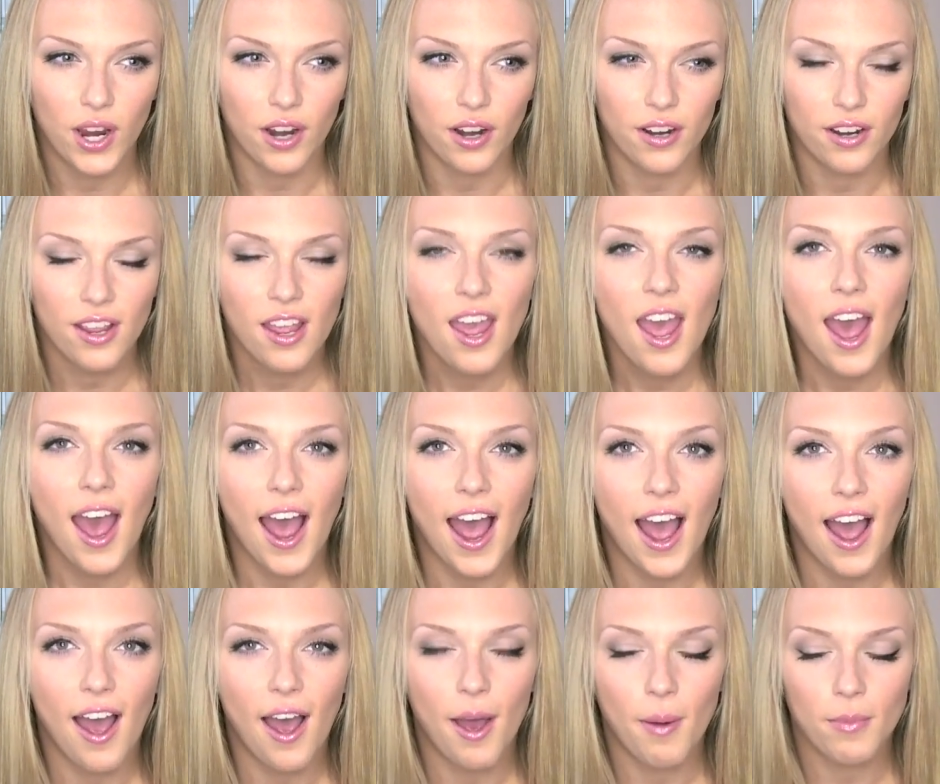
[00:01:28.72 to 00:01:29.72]
weird.
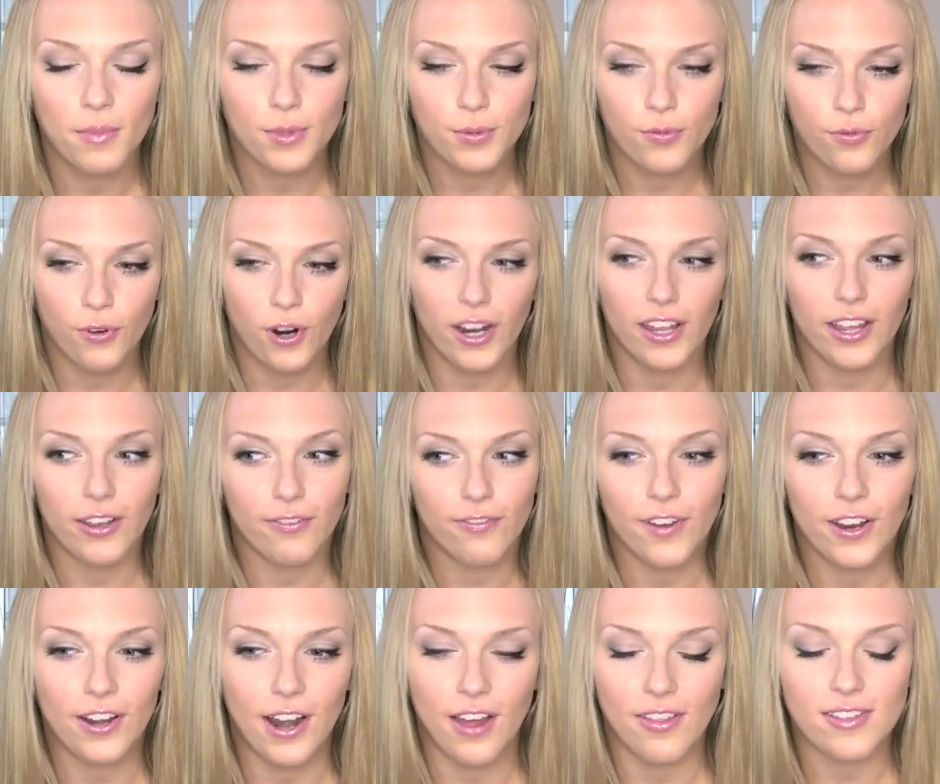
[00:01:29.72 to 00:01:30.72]
Um, it was before I like
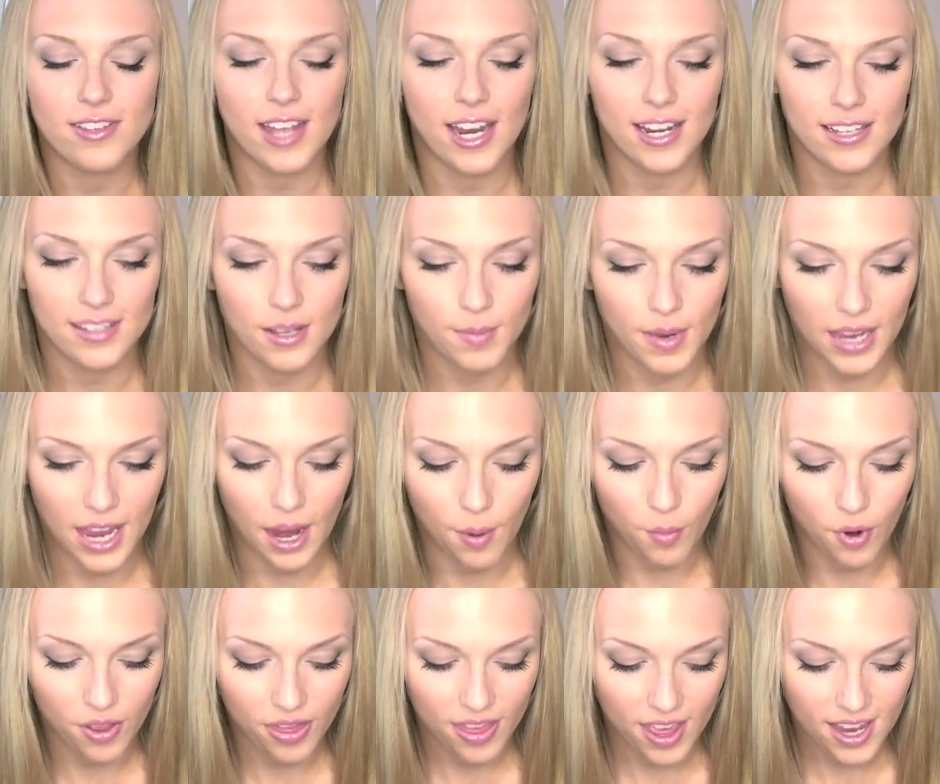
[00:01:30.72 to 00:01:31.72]
figured out the settings on my
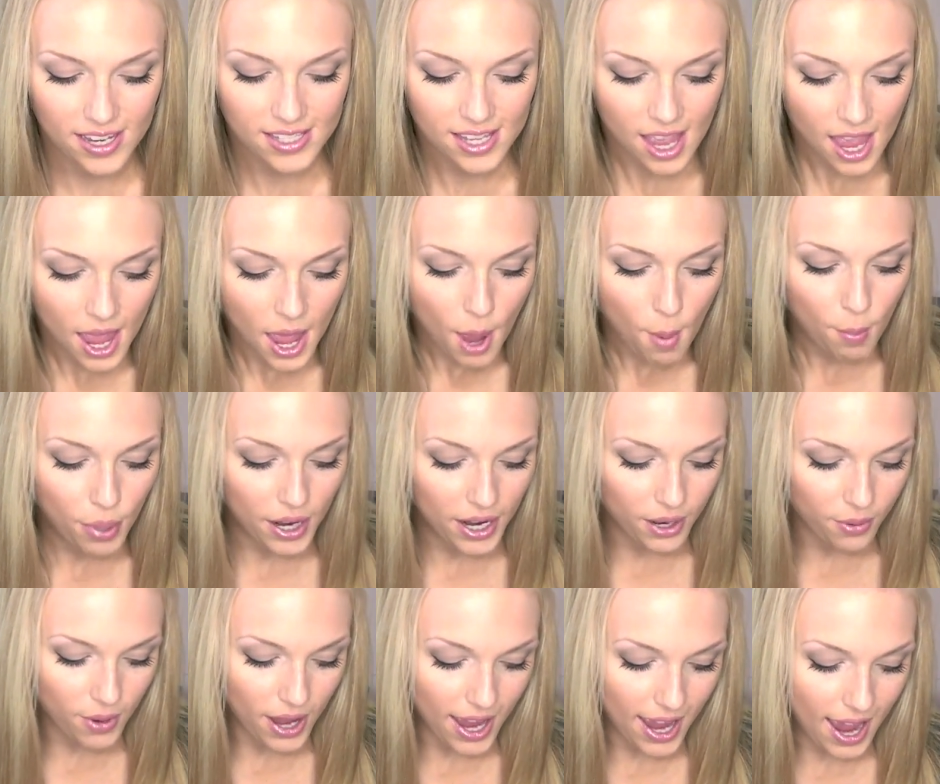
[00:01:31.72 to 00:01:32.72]
camera and things. But
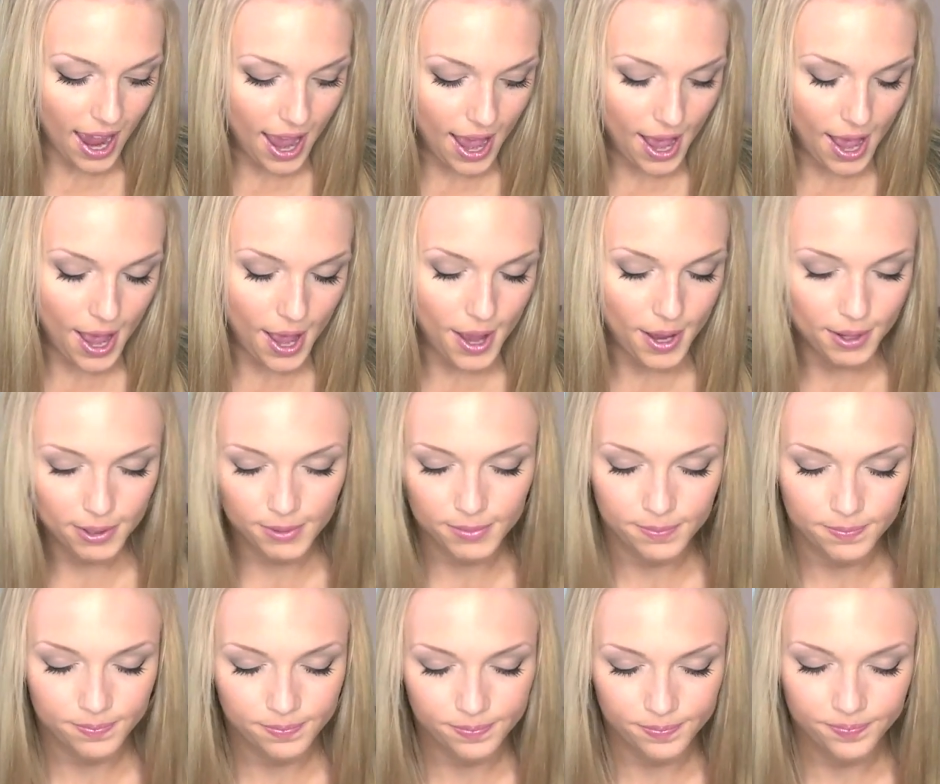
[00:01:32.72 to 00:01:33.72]
anyway,
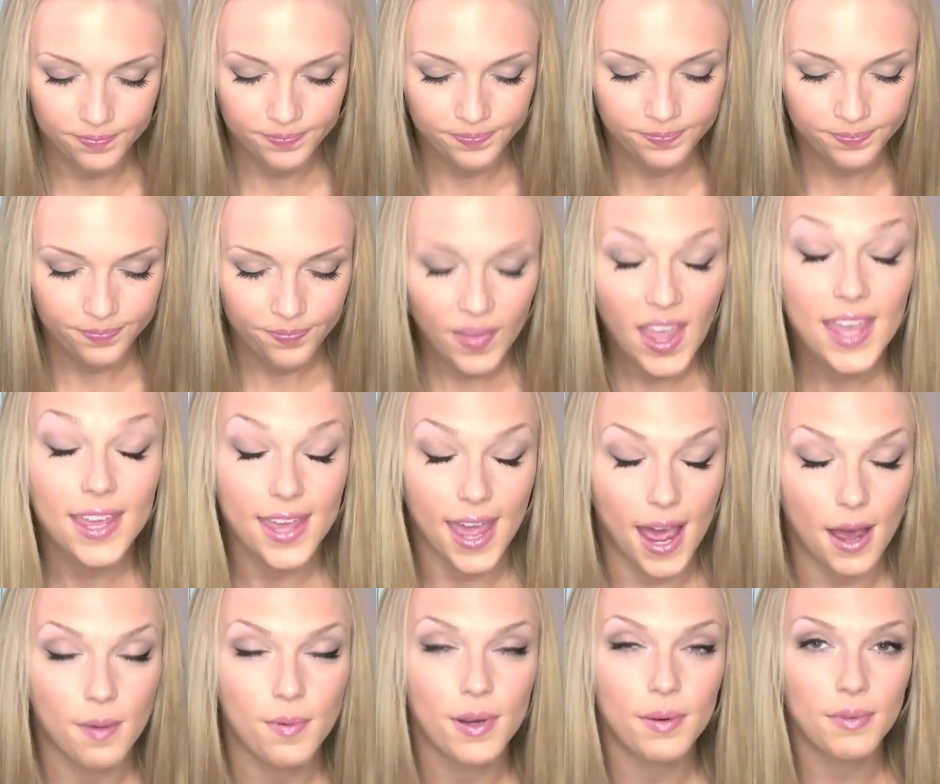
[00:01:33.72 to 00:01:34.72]
um,
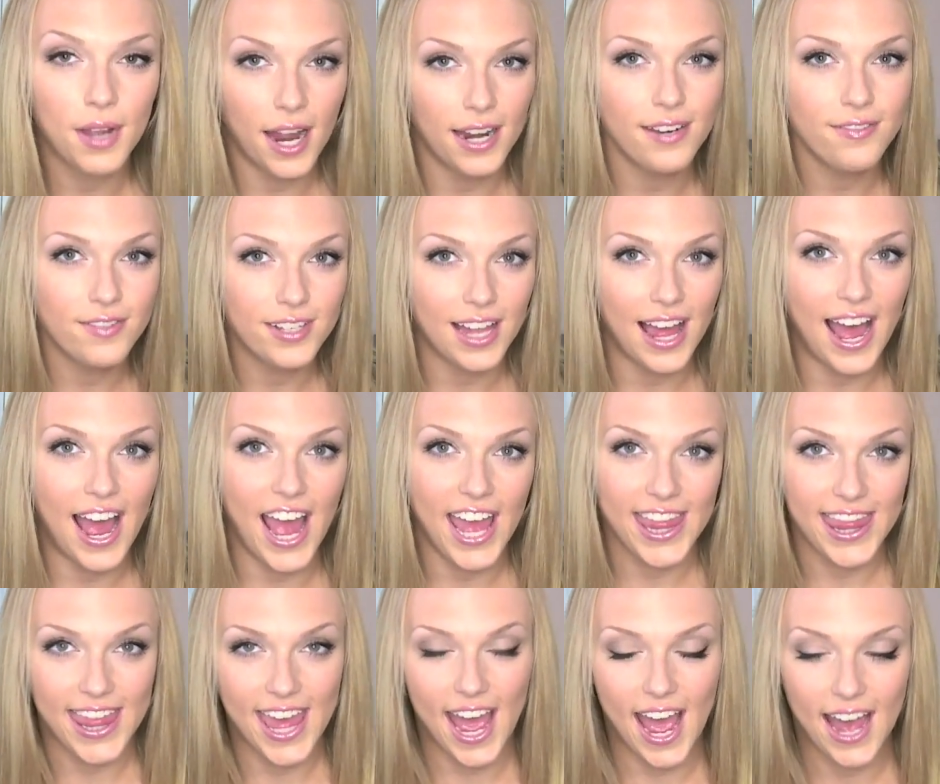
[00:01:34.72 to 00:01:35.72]
yeah, but I'm kind of
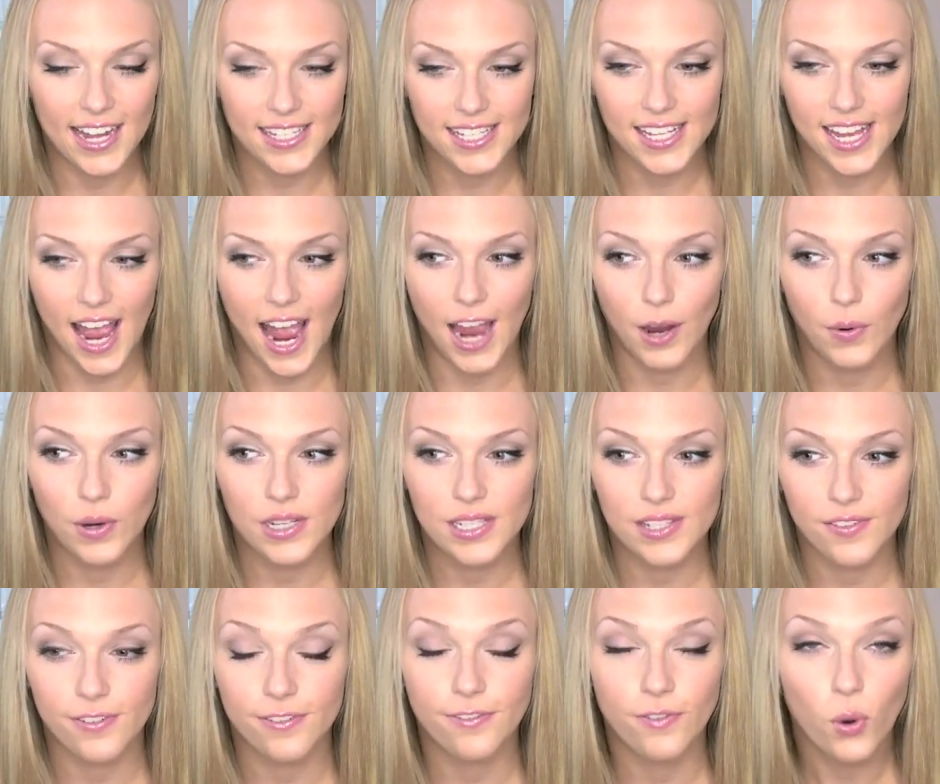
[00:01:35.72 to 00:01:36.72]
glad that I
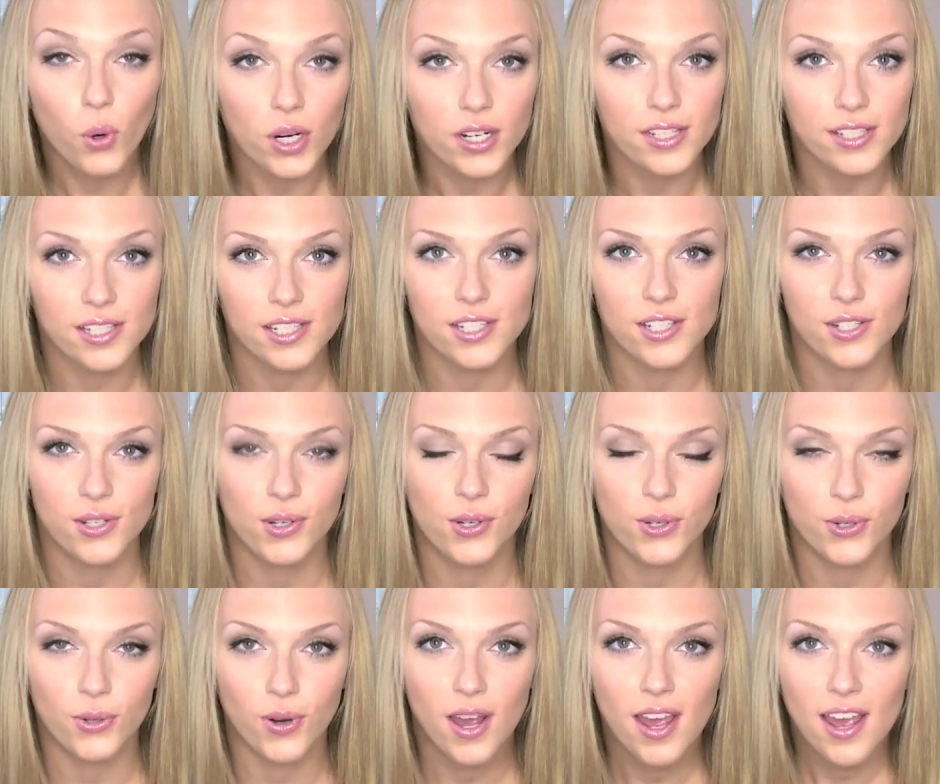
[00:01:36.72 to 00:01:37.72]
was forced
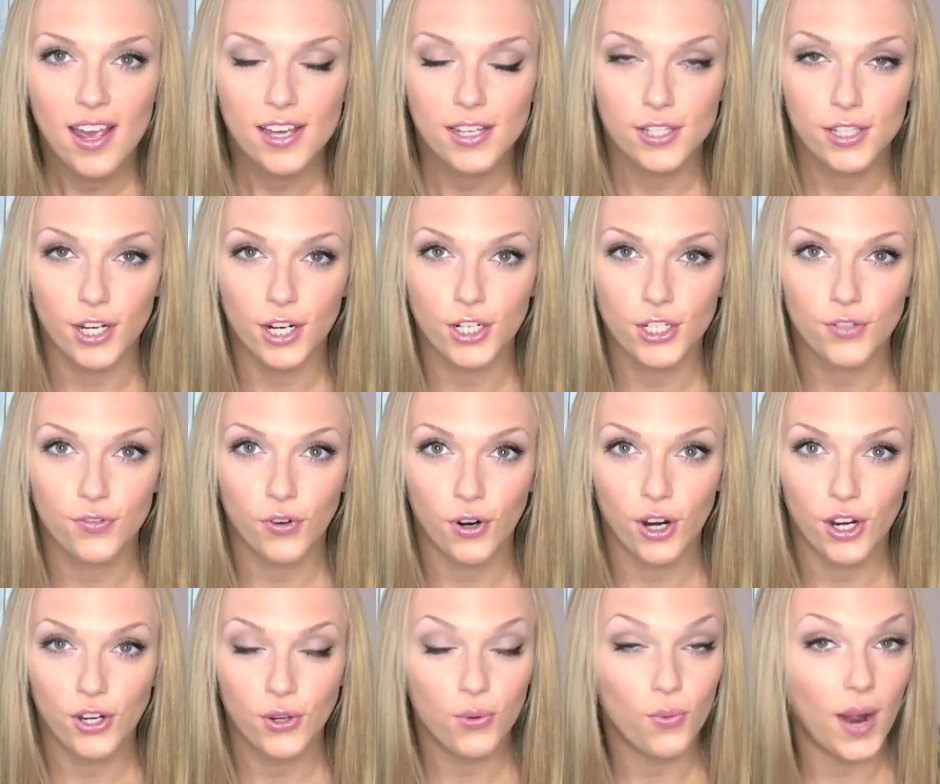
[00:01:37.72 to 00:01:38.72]
to search
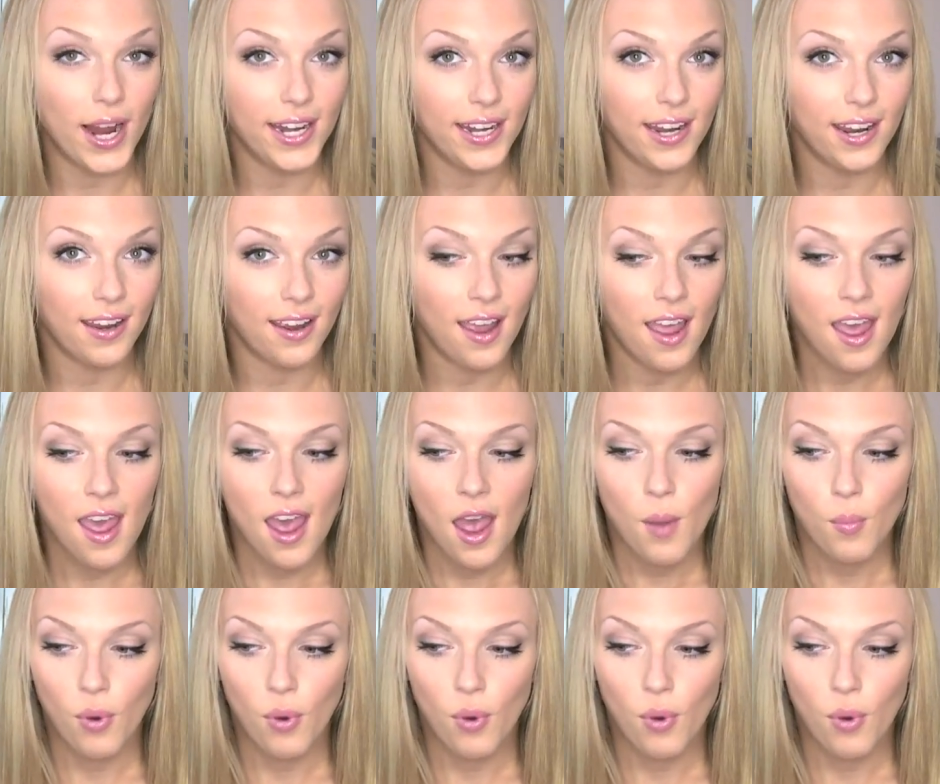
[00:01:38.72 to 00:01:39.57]
for a new whitening